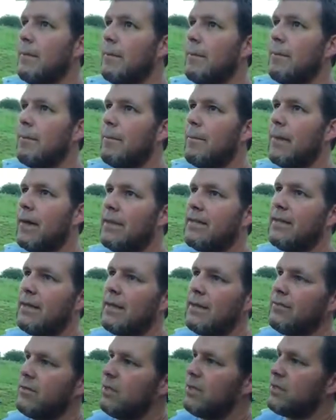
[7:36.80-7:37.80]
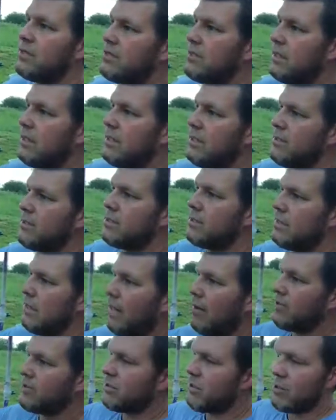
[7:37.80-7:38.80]
my thing of it is
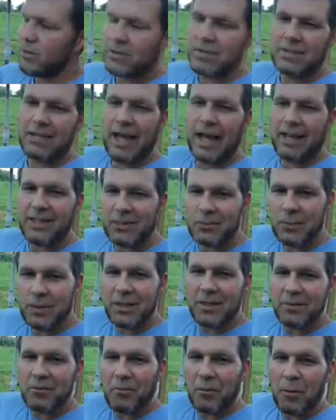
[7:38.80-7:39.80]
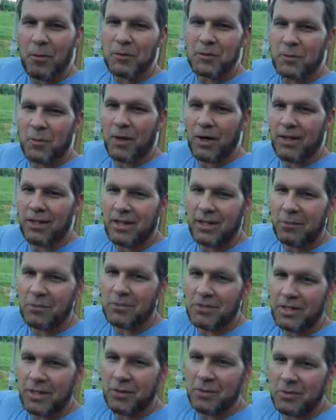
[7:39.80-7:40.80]
I was talking to this guy this weekend in farmer's market, and he
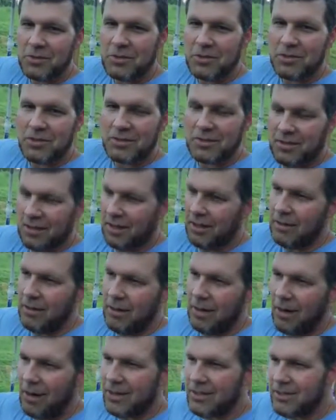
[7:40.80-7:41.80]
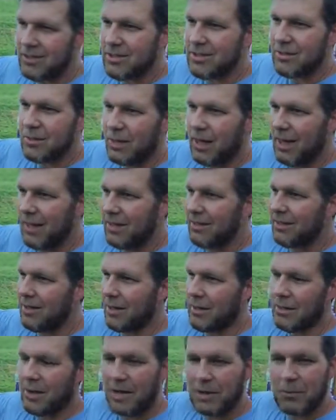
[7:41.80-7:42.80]
was saying, you know, I
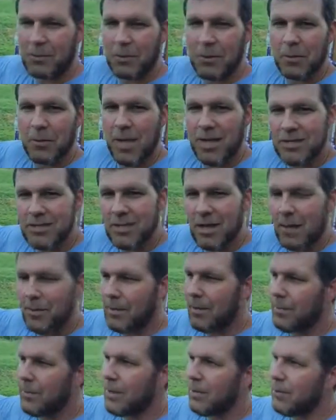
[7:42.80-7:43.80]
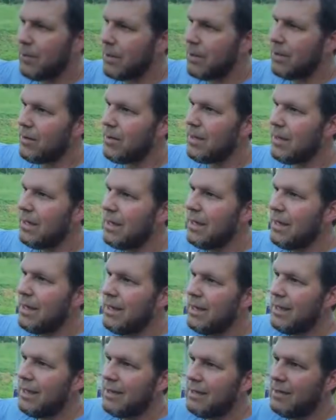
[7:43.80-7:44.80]
don't want to mess up. And I'm like, well,
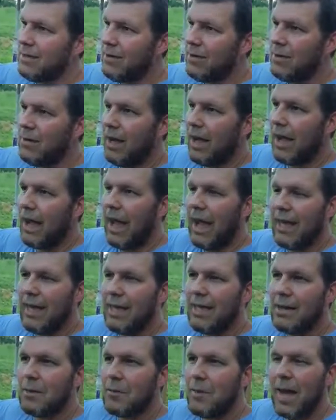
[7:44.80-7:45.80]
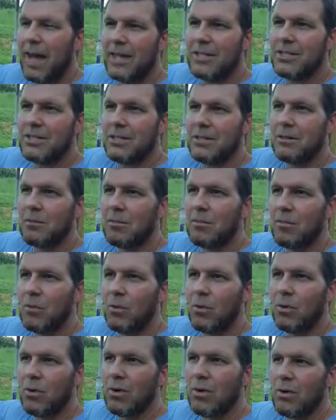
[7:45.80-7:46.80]
you know, I can't imagine a
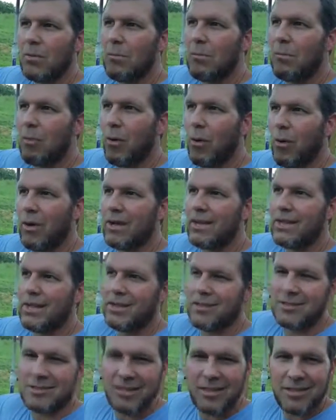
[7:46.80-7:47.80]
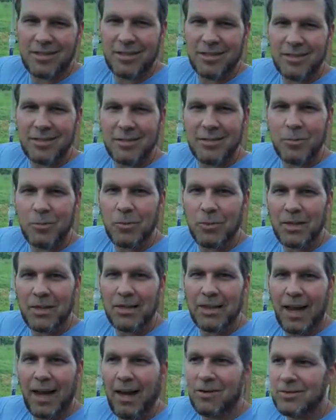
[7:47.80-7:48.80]
more boring existence
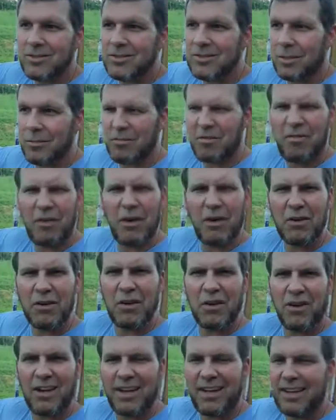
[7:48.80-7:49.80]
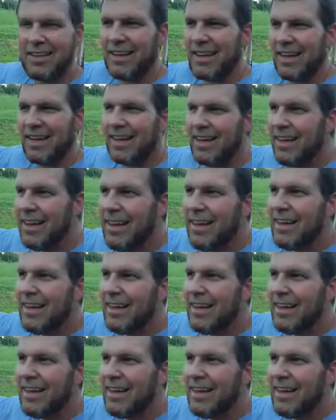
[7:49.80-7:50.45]
without some failure in it. Like,